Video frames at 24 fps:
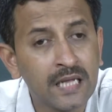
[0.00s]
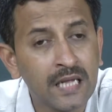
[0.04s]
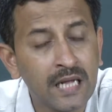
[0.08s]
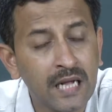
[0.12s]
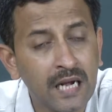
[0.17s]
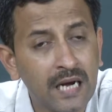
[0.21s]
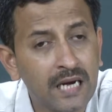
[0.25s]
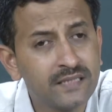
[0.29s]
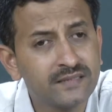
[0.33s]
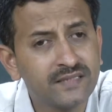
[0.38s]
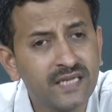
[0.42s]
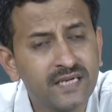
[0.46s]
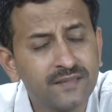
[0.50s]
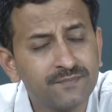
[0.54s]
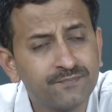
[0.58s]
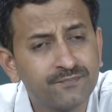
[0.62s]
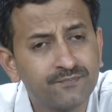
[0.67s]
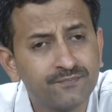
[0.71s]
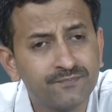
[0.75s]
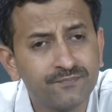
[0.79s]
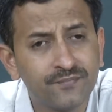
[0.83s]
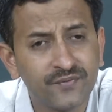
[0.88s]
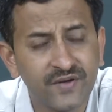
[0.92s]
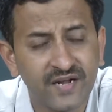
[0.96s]
And then
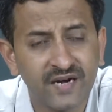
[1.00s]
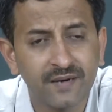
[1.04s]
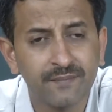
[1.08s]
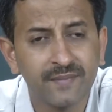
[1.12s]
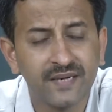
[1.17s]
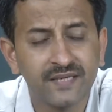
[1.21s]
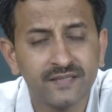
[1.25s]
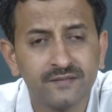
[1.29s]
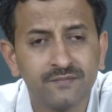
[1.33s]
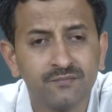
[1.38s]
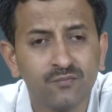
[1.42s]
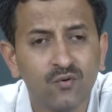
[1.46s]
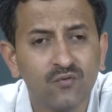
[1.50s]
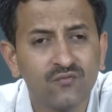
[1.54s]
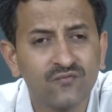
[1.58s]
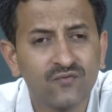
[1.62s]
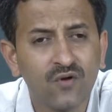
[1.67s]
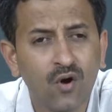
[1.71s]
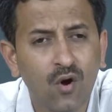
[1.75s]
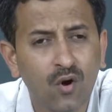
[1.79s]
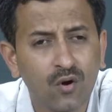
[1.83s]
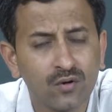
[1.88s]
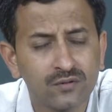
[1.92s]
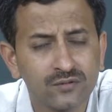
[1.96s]
Feyerabend moved
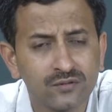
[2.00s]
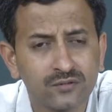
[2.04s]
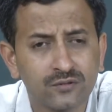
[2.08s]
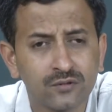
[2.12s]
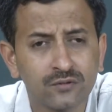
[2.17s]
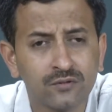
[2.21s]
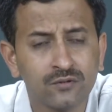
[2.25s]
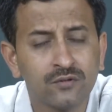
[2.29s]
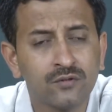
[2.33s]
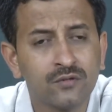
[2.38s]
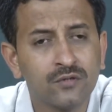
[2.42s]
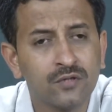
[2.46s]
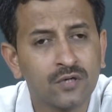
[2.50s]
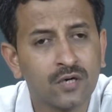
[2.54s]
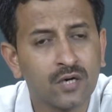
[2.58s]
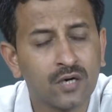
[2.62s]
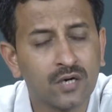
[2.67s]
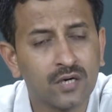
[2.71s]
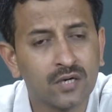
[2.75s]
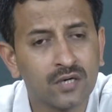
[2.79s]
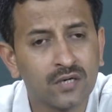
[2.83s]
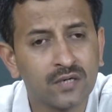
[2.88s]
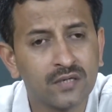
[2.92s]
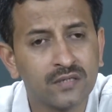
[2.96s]
on to
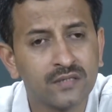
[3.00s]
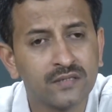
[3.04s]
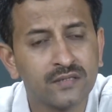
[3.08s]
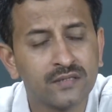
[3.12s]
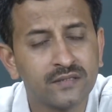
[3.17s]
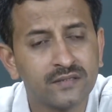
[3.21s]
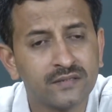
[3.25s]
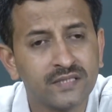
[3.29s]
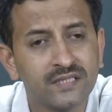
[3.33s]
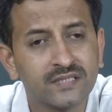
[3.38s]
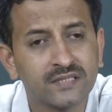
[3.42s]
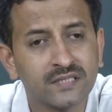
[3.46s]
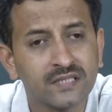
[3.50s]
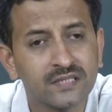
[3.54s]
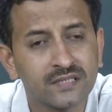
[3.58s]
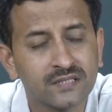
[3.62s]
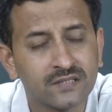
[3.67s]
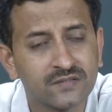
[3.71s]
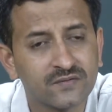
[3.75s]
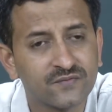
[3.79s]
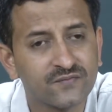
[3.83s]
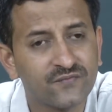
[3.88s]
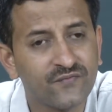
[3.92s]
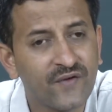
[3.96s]

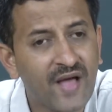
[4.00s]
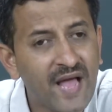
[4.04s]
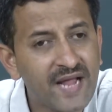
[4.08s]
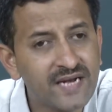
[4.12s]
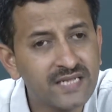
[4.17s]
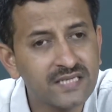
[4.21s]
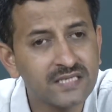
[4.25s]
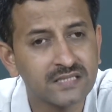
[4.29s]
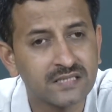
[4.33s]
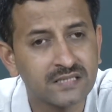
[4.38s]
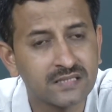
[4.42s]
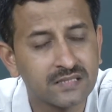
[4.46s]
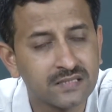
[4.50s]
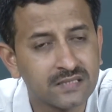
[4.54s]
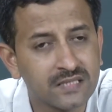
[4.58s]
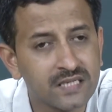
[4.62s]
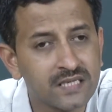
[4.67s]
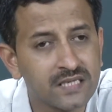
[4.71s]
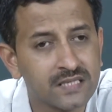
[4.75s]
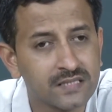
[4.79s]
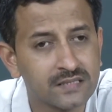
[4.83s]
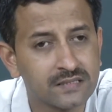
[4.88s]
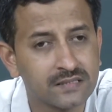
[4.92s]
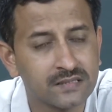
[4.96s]
discuss various
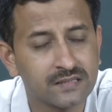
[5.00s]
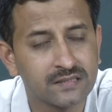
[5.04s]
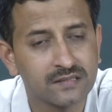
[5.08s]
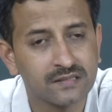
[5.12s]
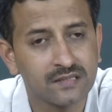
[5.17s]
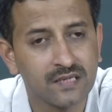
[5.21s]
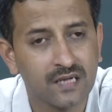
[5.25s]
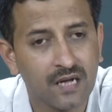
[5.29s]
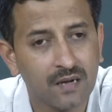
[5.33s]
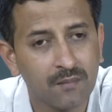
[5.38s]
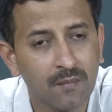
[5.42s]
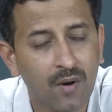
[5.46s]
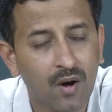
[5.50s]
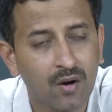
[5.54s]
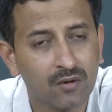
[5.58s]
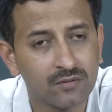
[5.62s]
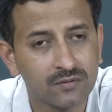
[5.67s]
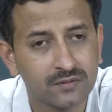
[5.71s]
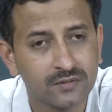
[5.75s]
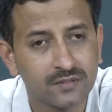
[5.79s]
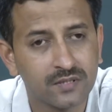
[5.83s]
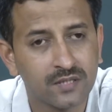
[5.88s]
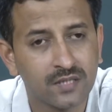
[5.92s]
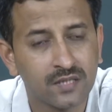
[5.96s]
things about